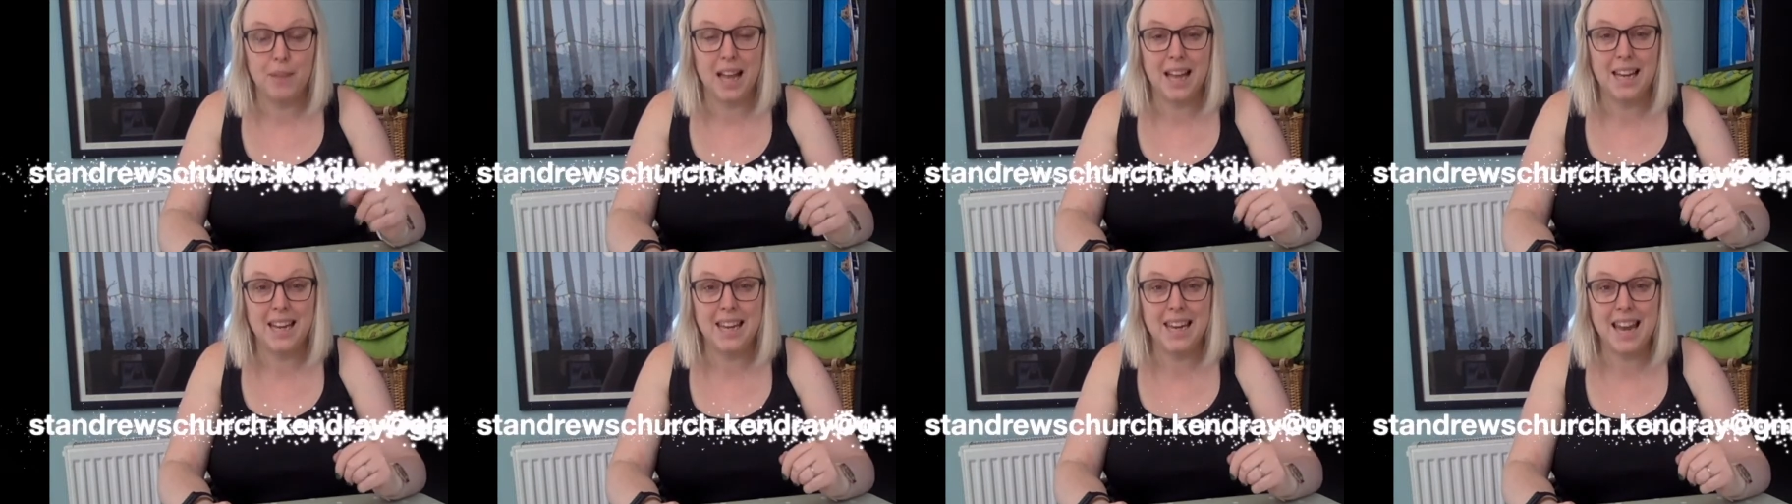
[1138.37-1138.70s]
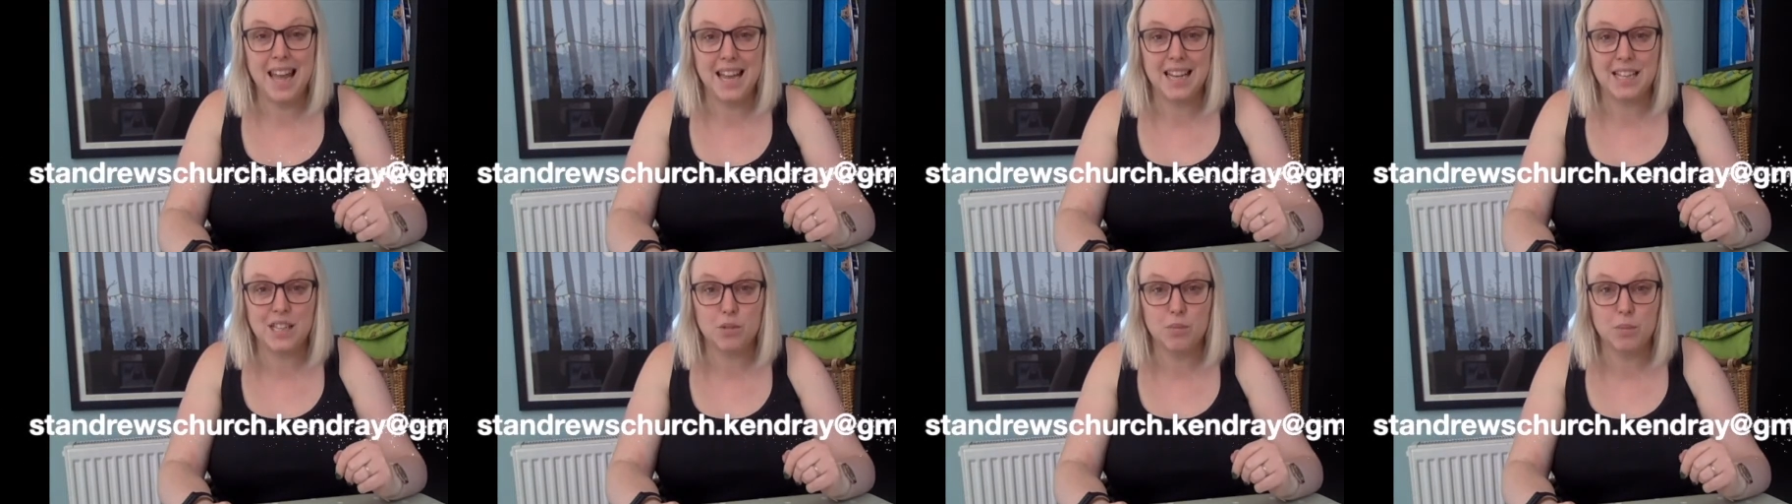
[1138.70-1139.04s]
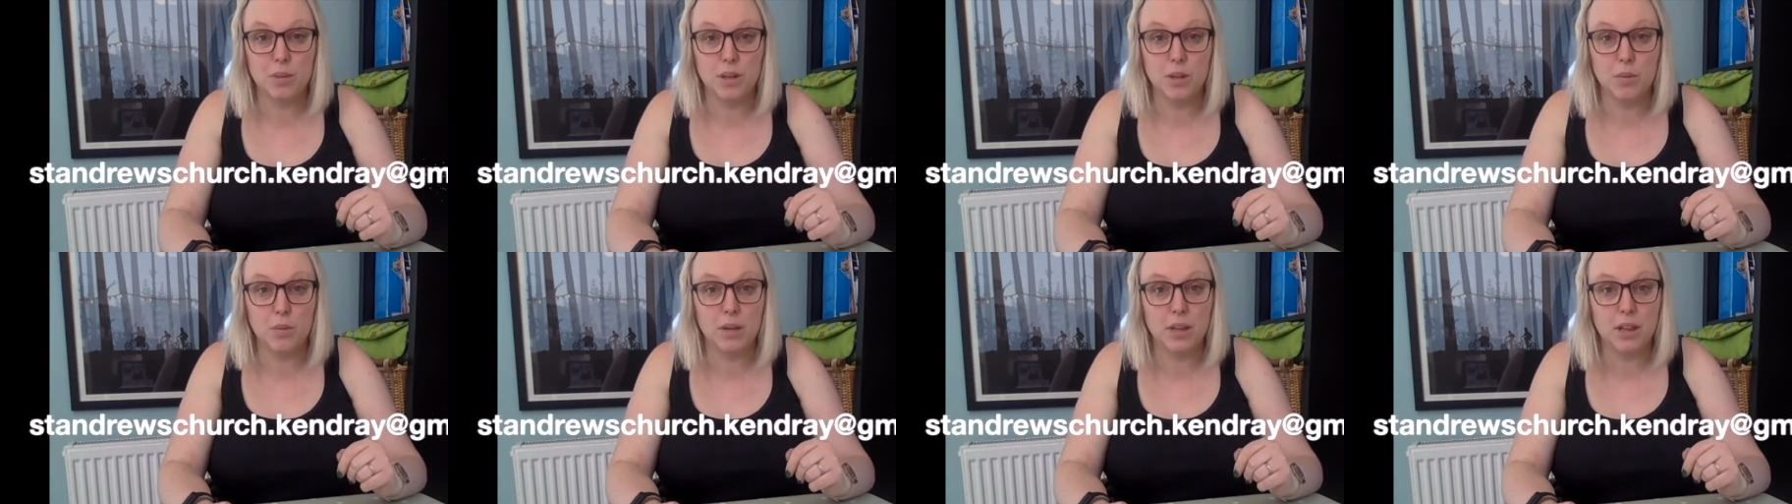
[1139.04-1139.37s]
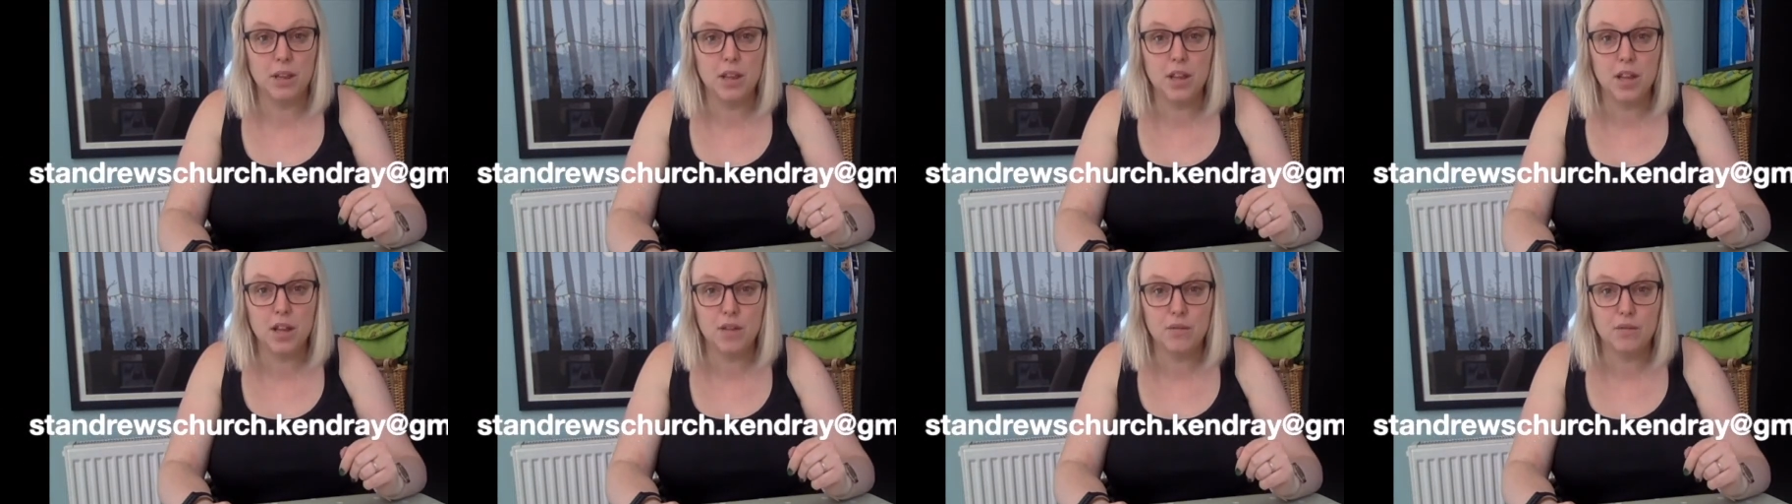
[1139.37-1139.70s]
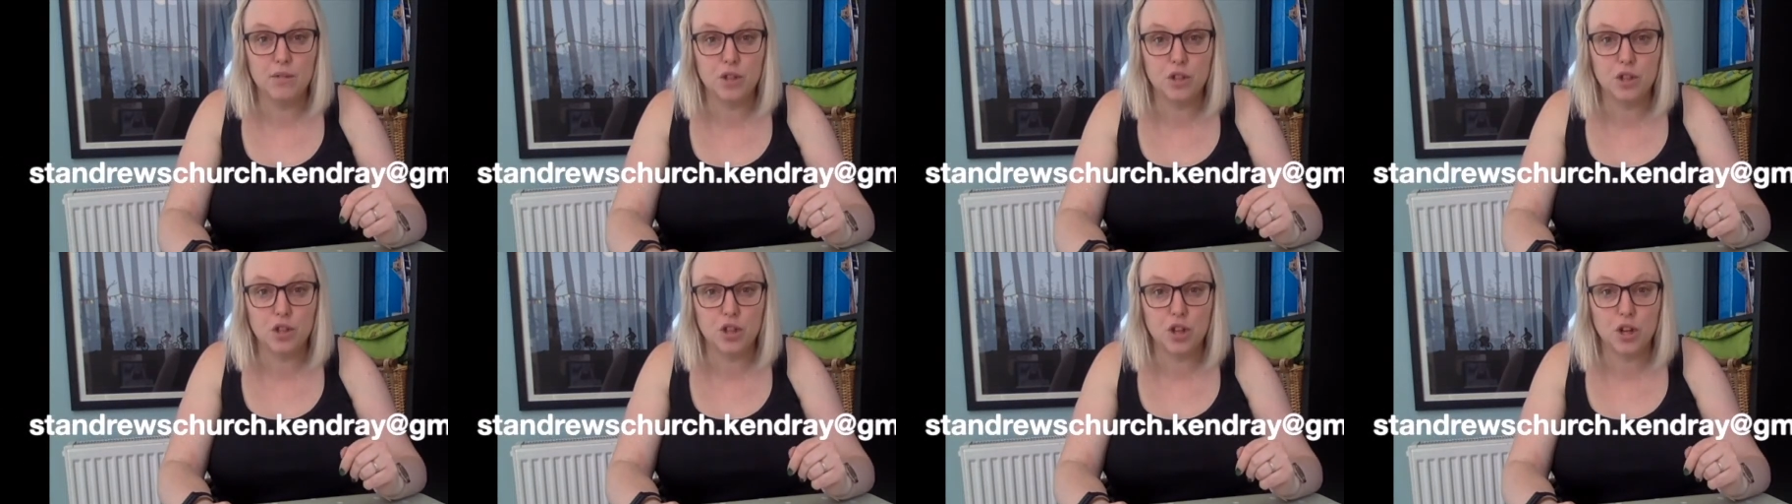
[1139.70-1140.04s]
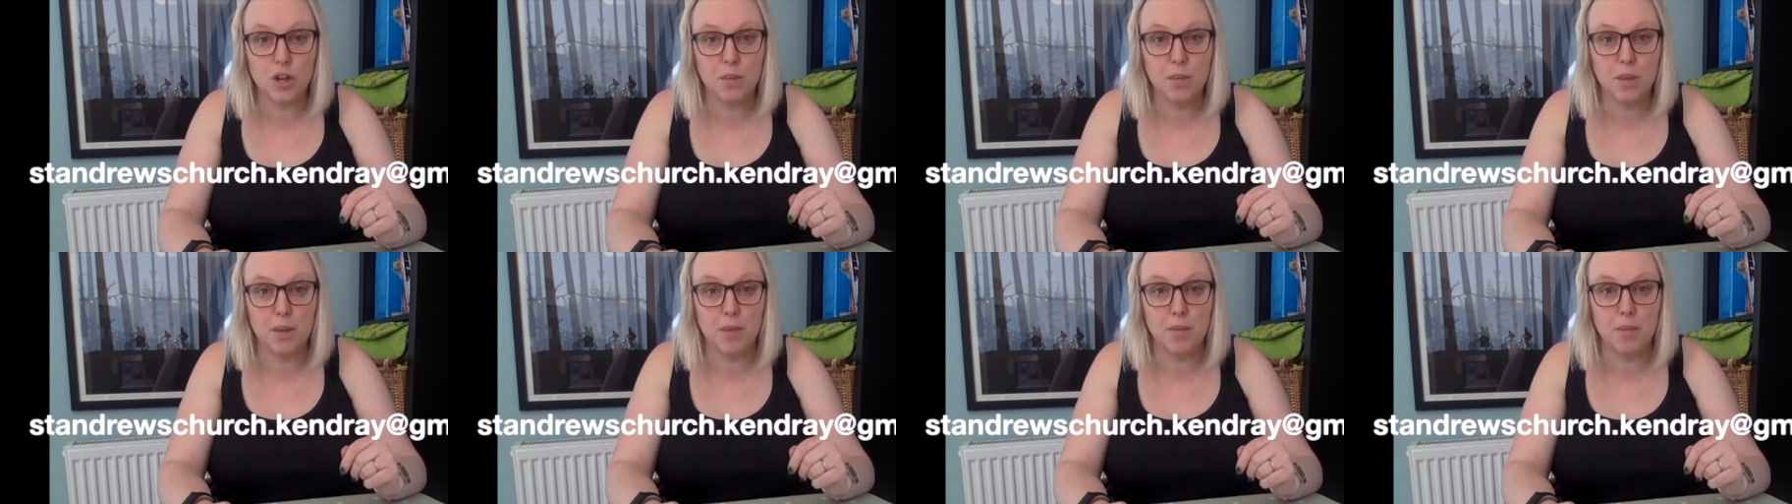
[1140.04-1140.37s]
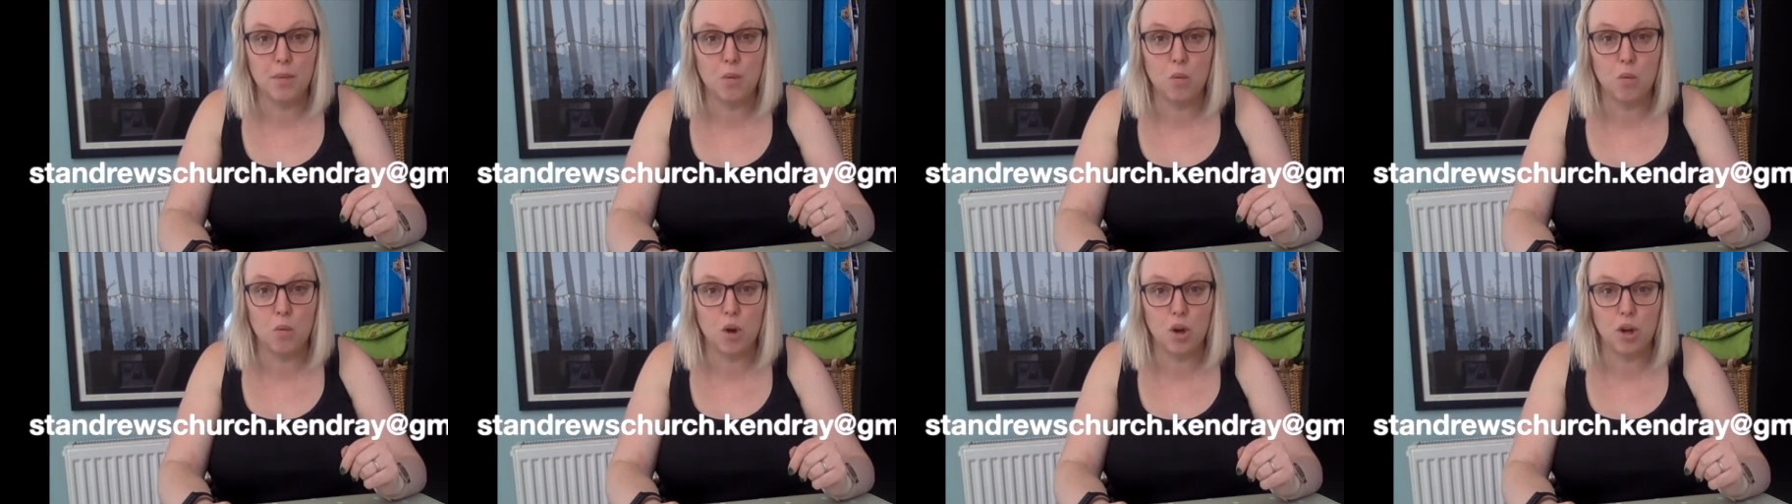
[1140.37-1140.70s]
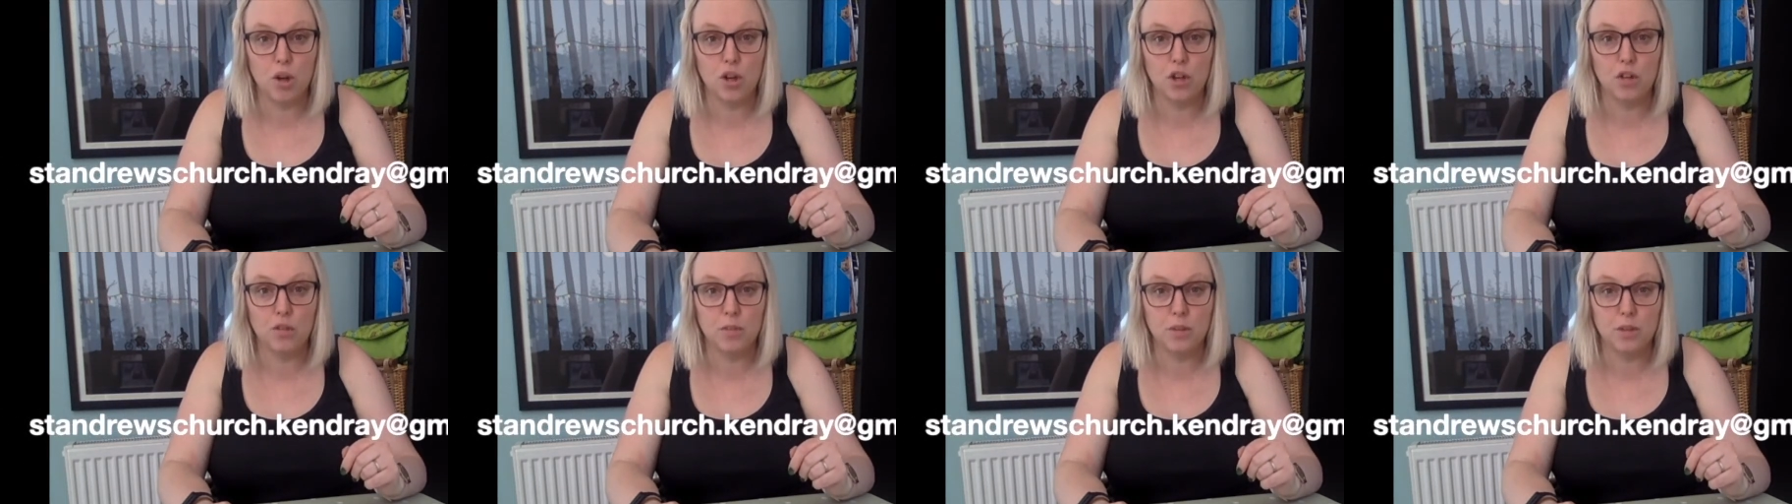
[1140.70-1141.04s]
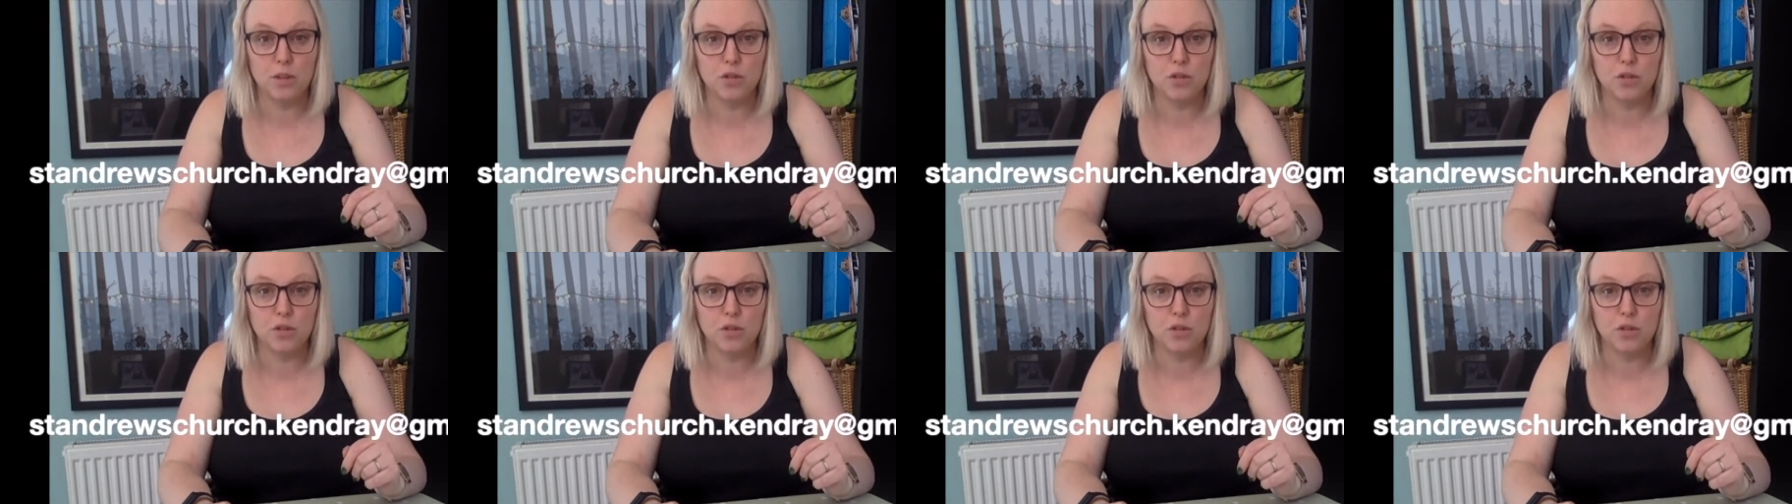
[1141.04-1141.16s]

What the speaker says: And next week, we'd love to show people what you've been